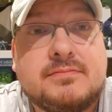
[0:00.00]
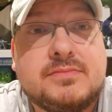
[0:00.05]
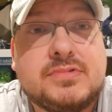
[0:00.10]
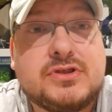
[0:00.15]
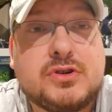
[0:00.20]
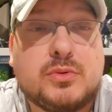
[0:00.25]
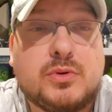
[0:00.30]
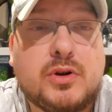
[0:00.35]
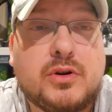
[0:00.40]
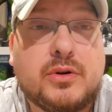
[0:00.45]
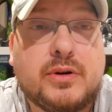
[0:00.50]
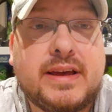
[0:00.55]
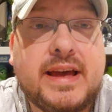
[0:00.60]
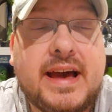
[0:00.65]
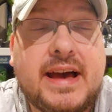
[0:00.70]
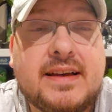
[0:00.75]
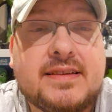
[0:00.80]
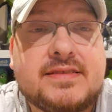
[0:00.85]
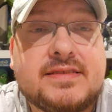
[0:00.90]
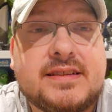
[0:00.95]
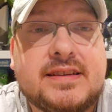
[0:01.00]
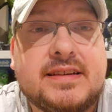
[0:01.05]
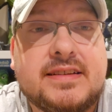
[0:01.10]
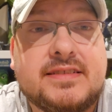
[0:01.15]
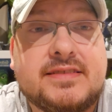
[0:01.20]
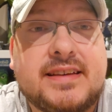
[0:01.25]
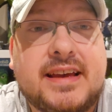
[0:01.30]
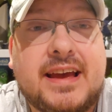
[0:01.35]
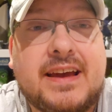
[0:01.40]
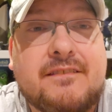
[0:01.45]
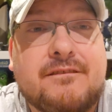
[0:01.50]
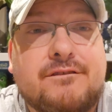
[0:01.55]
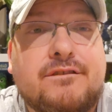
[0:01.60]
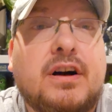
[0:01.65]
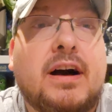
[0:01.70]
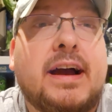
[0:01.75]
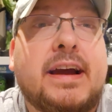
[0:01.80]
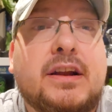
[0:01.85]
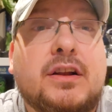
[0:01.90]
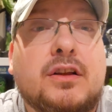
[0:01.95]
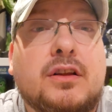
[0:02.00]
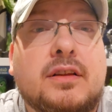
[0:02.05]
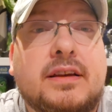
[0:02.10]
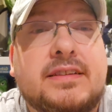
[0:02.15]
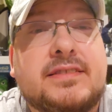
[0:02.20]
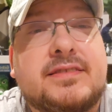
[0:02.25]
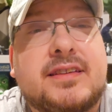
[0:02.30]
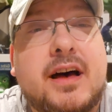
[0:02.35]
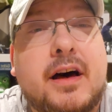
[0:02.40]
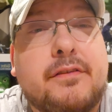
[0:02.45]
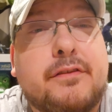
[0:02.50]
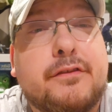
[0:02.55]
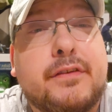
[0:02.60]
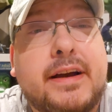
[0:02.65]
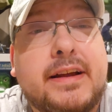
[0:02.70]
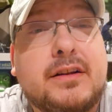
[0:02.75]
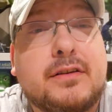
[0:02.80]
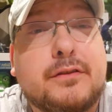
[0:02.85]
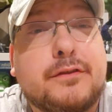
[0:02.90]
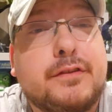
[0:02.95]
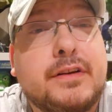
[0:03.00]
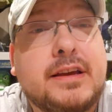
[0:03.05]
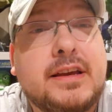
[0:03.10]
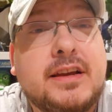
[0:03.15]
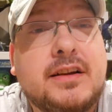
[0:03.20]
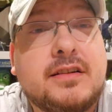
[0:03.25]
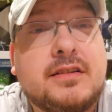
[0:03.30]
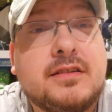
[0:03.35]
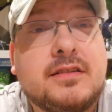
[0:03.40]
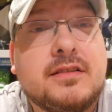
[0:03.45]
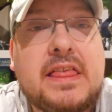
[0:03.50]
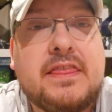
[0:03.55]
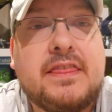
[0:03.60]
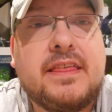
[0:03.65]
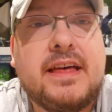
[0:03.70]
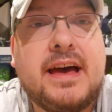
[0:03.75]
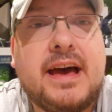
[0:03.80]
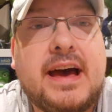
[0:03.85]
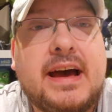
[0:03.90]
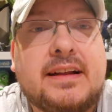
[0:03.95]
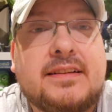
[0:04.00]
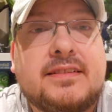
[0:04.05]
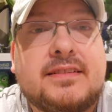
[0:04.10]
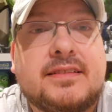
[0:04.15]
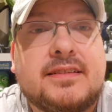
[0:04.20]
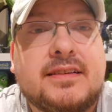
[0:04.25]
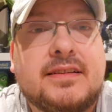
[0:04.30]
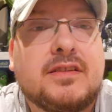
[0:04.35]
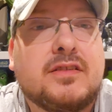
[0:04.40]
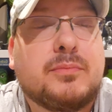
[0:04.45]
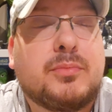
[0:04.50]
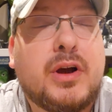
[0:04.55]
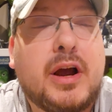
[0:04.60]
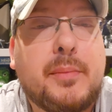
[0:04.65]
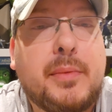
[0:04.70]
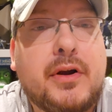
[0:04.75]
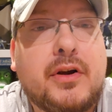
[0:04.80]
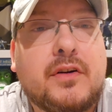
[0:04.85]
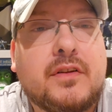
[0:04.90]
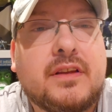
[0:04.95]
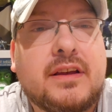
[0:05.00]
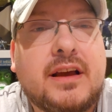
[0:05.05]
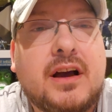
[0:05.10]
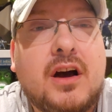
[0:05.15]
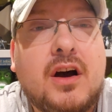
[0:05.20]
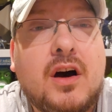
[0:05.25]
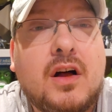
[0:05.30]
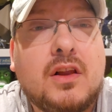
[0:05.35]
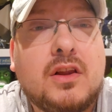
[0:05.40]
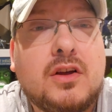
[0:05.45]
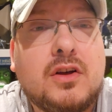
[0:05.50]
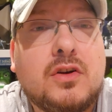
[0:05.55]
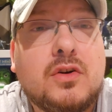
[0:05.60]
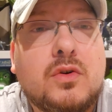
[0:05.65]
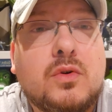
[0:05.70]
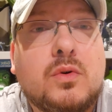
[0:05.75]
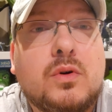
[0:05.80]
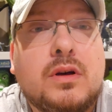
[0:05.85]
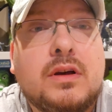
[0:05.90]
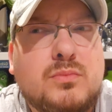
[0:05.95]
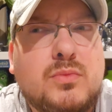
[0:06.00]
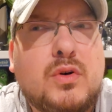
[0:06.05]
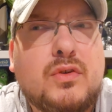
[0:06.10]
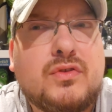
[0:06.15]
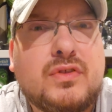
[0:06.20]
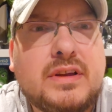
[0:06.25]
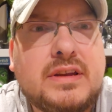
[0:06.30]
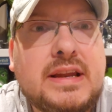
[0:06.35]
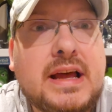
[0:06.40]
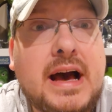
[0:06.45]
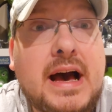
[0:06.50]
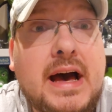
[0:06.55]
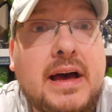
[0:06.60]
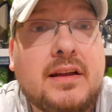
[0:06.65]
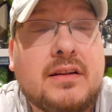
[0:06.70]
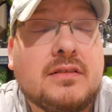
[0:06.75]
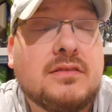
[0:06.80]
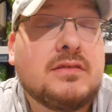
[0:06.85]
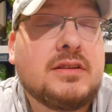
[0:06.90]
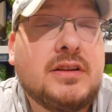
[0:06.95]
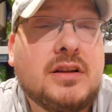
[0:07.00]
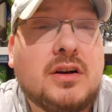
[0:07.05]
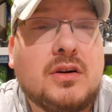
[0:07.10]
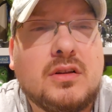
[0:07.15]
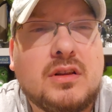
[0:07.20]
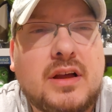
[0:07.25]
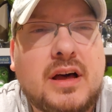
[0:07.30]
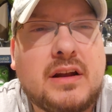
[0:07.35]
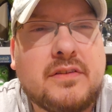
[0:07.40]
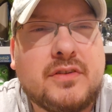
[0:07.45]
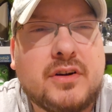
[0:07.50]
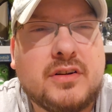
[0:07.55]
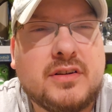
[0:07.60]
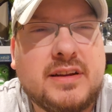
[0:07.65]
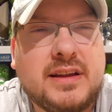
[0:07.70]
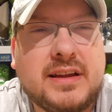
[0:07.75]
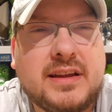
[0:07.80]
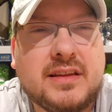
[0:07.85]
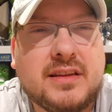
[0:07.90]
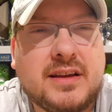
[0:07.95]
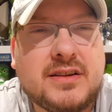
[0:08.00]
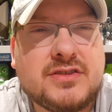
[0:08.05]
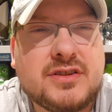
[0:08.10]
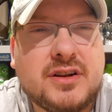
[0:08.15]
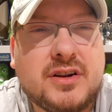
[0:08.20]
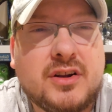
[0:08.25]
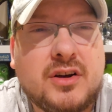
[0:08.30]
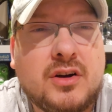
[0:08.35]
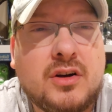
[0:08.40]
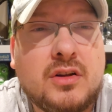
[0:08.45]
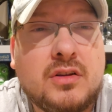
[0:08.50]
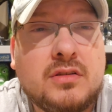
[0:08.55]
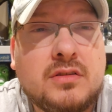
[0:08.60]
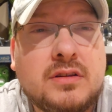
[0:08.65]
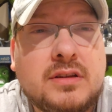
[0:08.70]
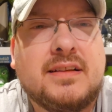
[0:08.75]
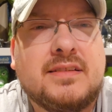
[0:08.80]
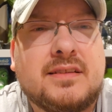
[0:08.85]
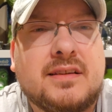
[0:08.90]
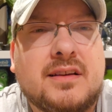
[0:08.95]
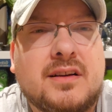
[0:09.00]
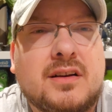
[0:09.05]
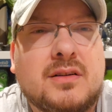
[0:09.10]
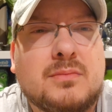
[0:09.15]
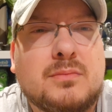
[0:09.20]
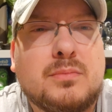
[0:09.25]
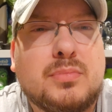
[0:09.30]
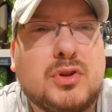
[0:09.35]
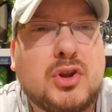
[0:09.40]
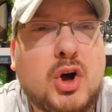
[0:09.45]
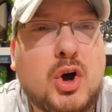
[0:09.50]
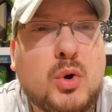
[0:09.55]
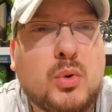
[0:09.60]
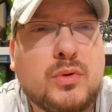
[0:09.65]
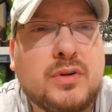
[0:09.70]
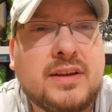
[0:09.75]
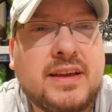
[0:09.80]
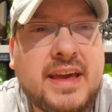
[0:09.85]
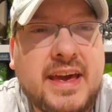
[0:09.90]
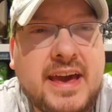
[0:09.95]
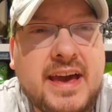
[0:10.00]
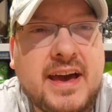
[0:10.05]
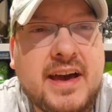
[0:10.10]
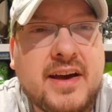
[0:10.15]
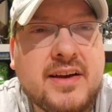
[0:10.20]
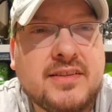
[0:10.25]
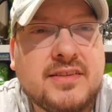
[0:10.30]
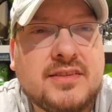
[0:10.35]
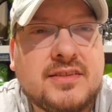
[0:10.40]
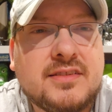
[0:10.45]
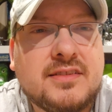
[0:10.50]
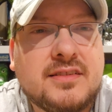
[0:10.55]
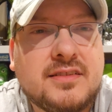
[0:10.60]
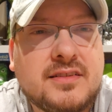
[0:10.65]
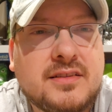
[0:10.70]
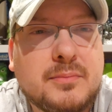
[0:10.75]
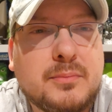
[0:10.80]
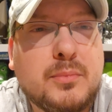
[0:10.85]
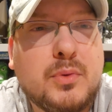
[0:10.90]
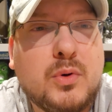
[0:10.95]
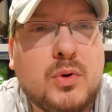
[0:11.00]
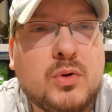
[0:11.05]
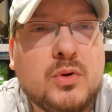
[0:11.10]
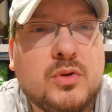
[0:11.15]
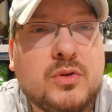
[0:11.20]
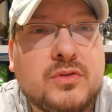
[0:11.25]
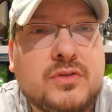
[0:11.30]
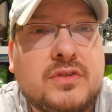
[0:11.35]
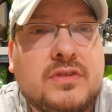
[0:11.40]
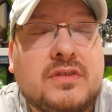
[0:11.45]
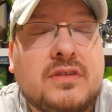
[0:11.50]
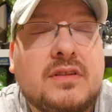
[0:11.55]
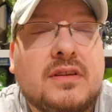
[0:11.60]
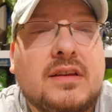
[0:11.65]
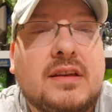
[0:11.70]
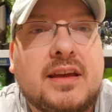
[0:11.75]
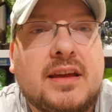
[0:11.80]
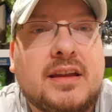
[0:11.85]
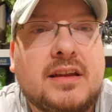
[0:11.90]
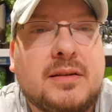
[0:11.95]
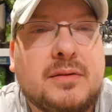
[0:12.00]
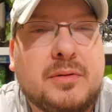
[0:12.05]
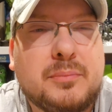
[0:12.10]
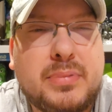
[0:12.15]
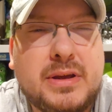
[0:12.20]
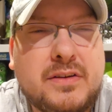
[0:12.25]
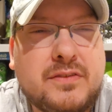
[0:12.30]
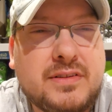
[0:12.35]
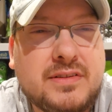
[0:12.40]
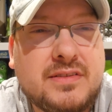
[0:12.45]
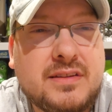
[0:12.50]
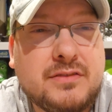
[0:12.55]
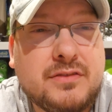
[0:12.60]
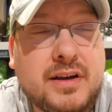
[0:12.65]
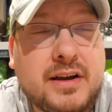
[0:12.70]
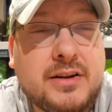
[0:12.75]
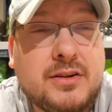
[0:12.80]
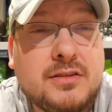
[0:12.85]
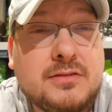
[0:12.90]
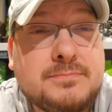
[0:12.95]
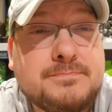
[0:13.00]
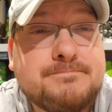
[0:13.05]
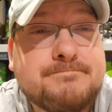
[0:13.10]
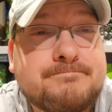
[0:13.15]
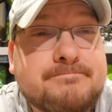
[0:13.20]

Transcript: So rotocast is a vinyl, a soft vinyl figure that is primarily hollow, mostly not, you know, a lot of articulation at all. It's a blown cast molds and in a PVC vinyl.